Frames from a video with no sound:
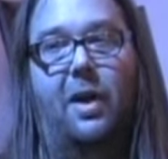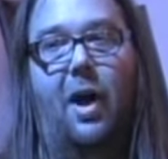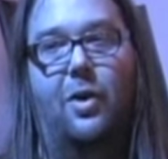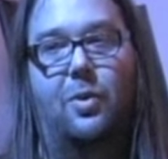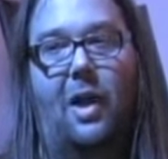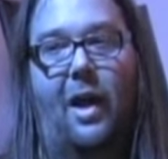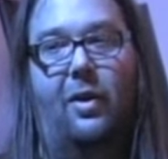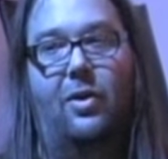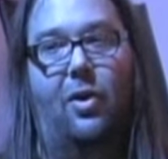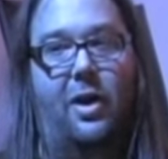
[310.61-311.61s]
the guards would lock
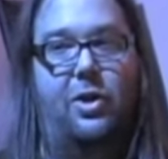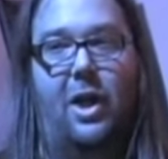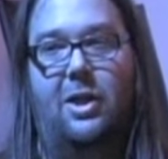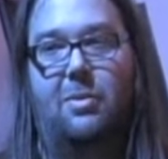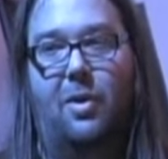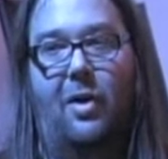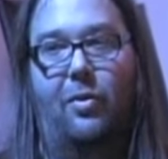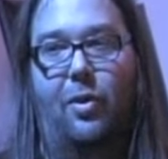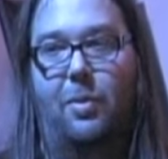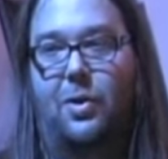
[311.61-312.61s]
the door and he'd chase him around
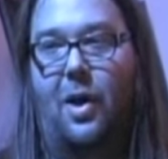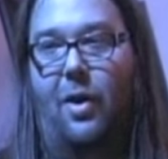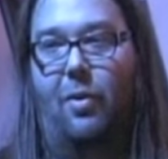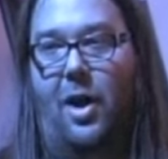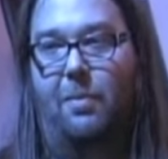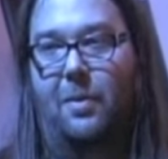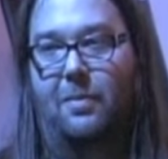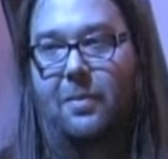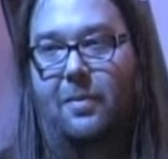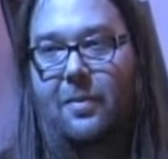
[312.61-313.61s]
the room and try to rape him.
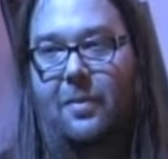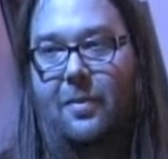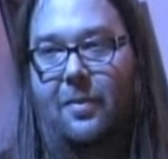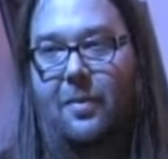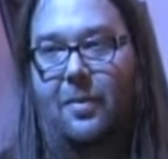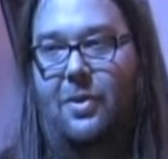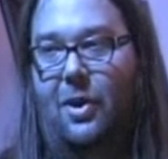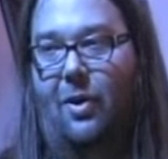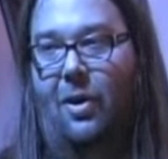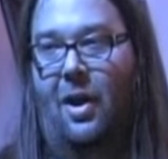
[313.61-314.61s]

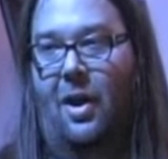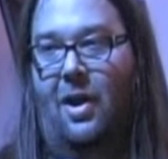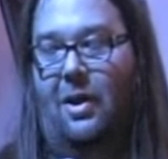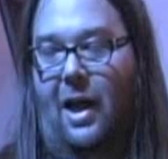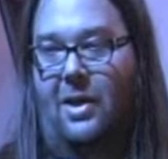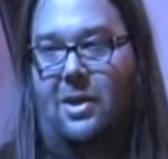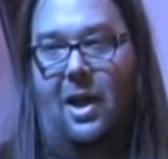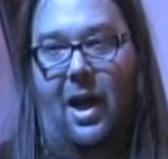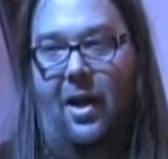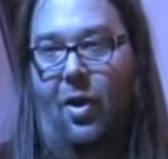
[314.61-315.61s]
So Gacy
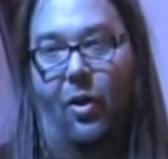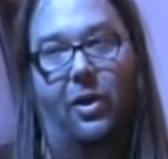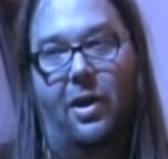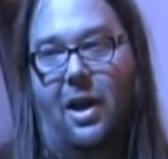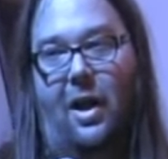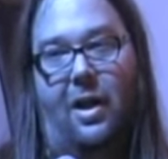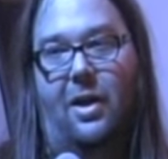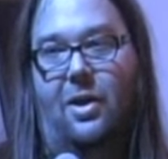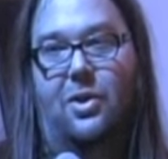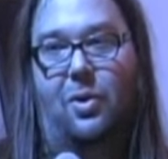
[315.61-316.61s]
had a whole, he had an
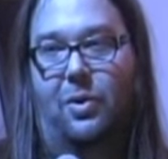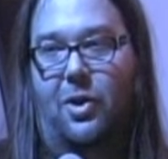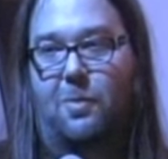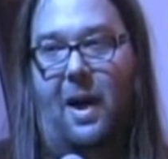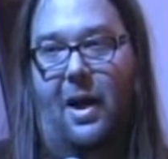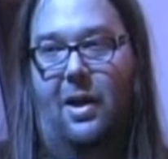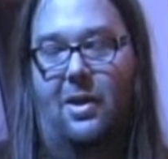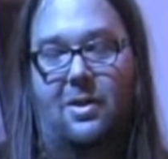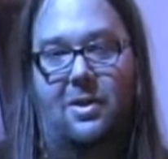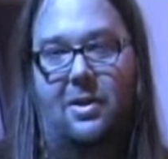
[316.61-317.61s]
industry with those
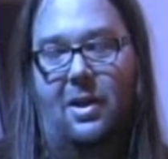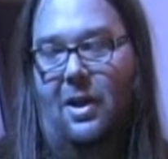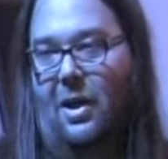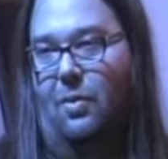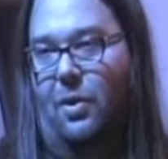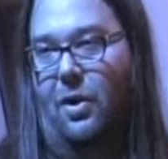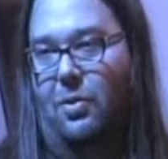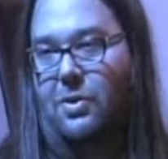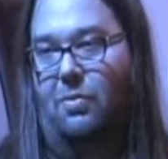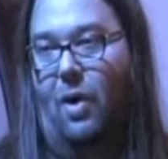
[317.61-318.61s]
paintings. He, he really
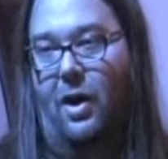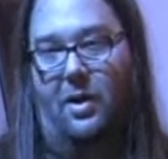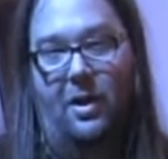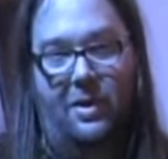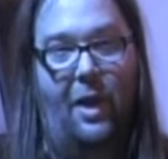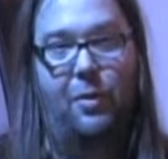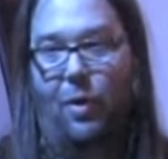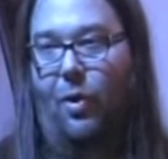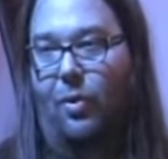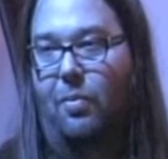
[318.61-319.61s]
was running the death
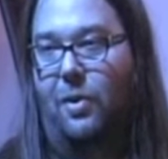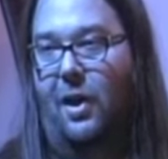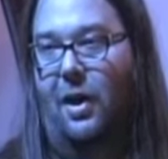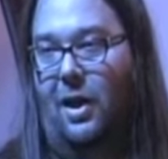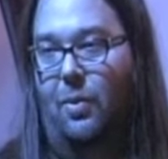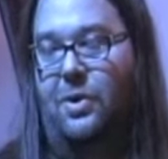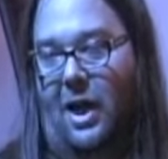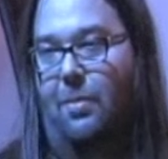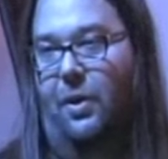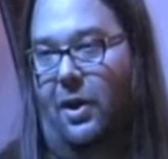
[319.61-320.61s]
row thing and he was
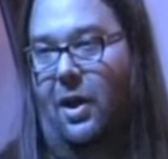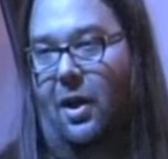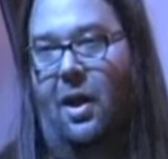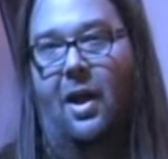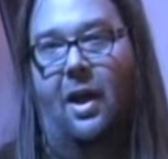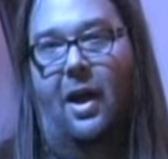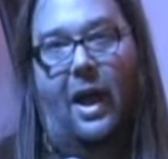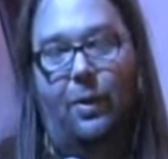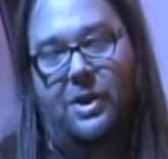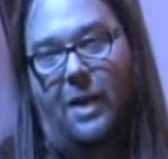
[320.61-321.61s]
able to get,
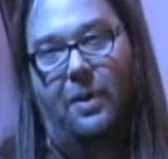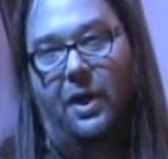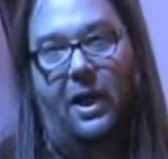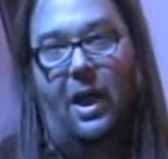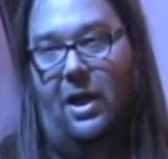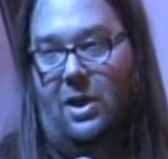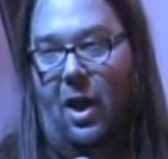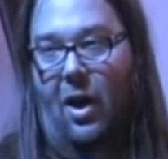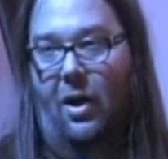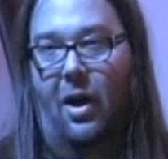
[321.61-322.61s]
he was able to get a
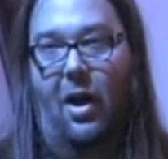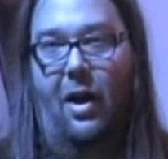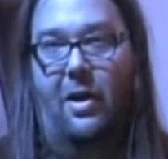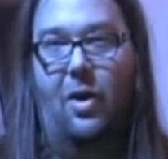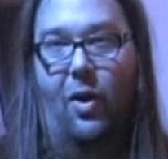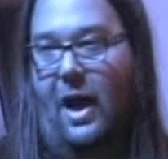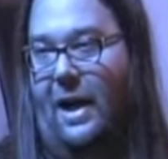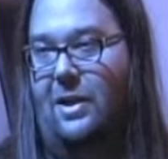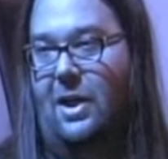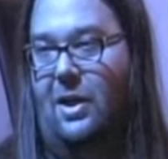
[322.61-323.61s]
young, uh, you know, an
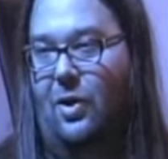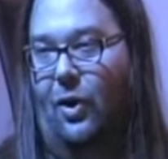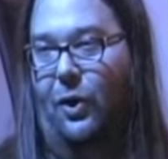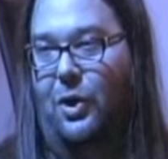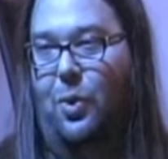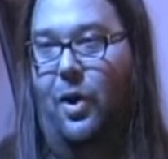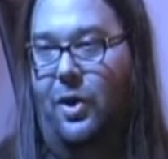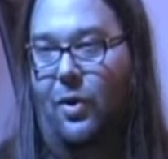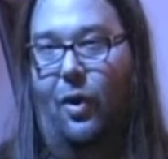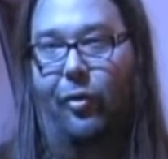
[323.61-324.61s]
18 year old or a 20
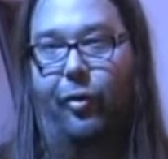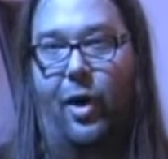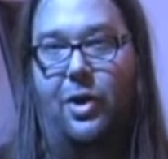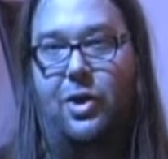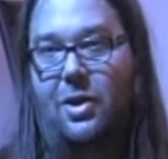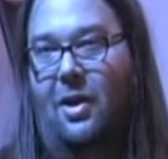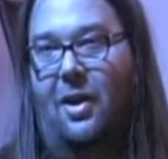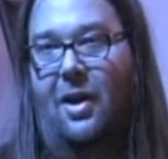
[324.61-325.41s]
year old fresh,